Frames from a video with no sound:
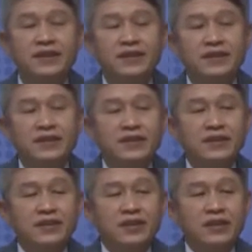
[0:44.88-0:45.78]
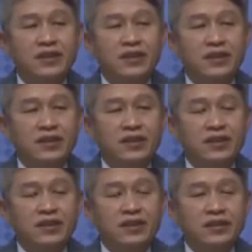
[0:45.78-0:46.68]

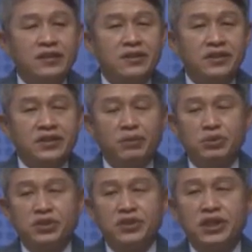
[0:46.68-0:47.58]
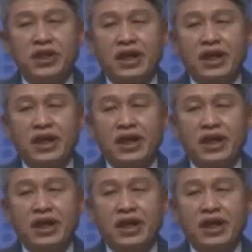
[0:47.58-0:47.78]
Nobody speaks.